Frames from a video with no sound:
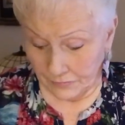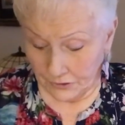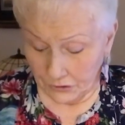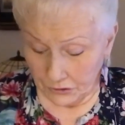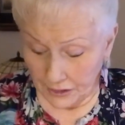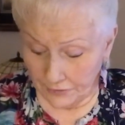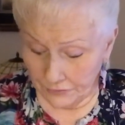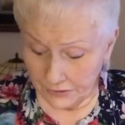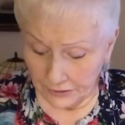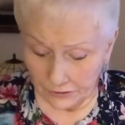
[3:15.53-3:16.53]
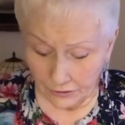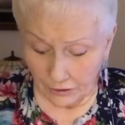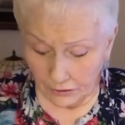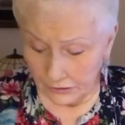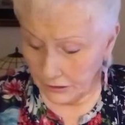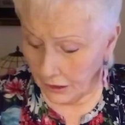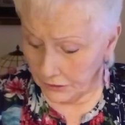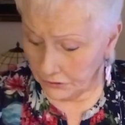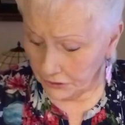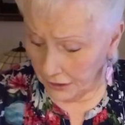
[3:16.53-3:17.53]
used to have the 6 o'clock slot,
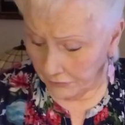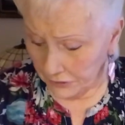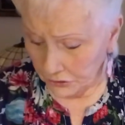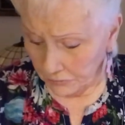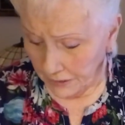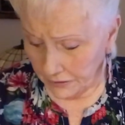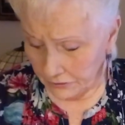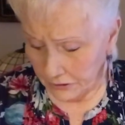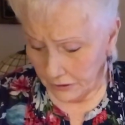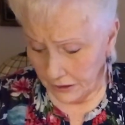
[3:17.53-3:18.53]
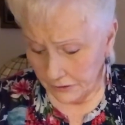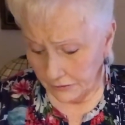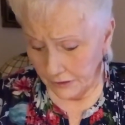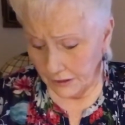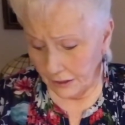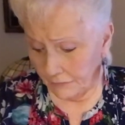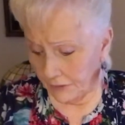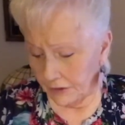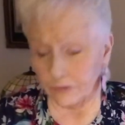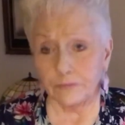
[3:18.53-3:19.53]
used to have Rachel Maddow's slot till he got
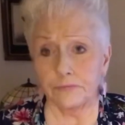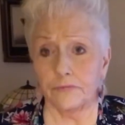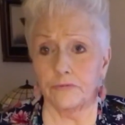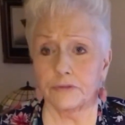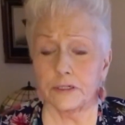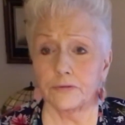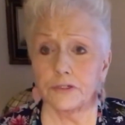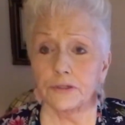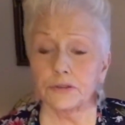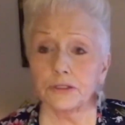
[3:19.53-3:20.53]
fired several years